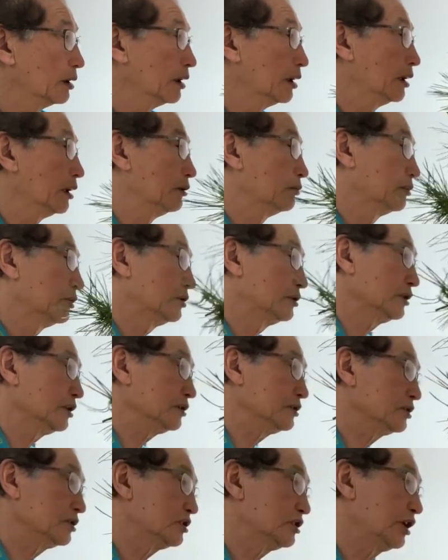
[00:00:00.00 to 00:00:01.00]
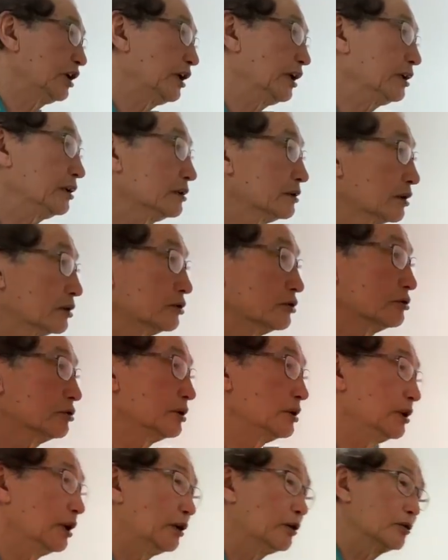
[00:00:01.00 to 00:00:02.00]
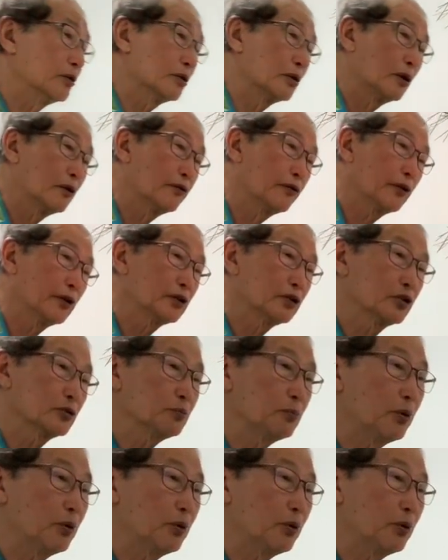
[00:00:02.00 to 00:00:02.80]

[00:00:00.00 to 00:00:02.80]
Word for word: I uh, will just take the tree out of its